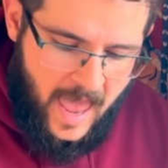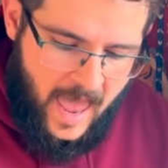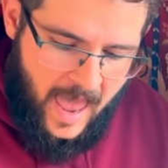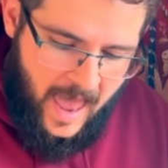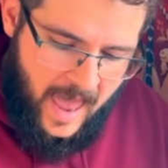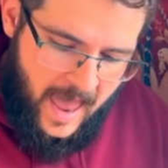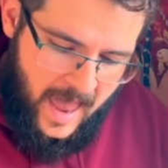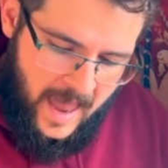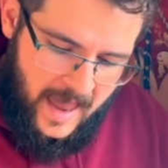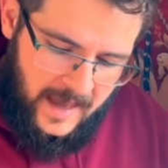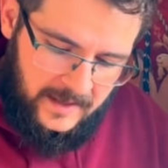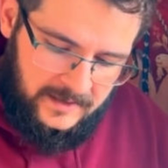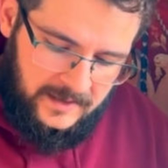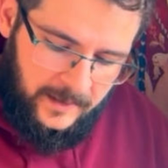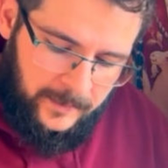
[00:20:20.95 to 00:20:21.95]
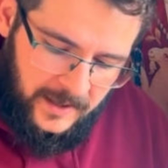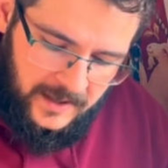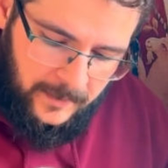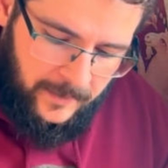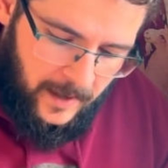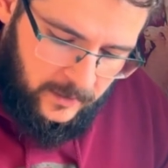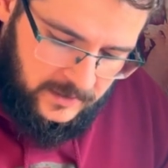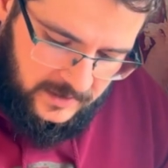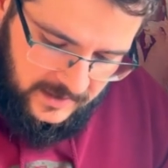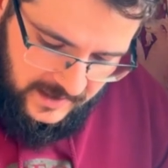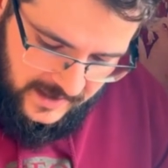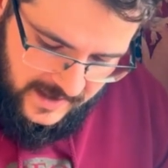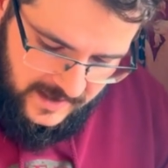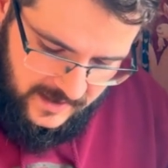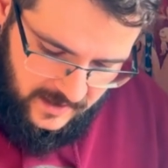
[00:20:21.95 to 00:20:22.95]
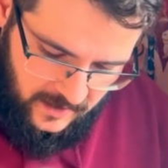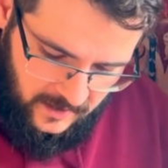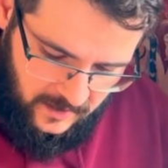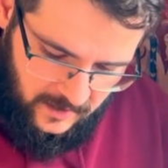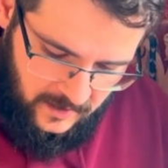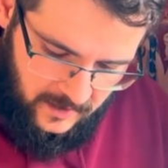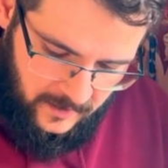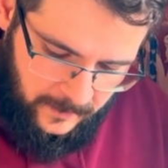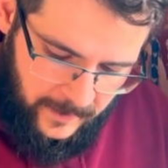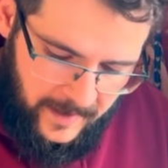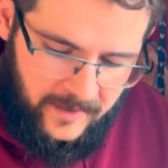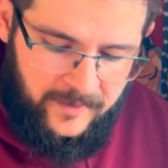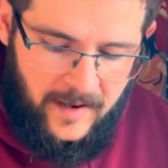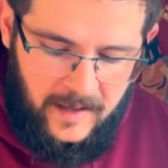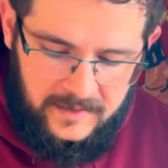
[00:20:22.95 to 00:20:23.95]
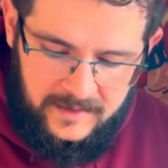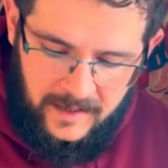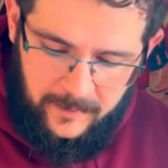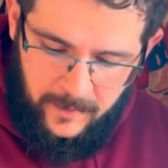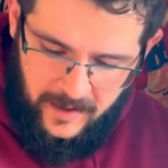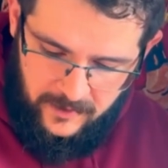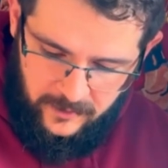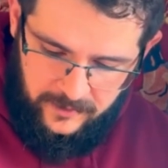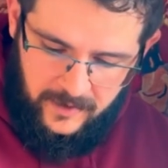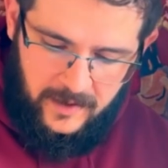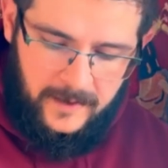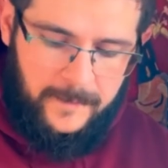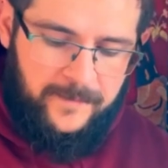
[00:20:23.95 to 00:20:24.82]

and a bit about this Bervalde maneuver.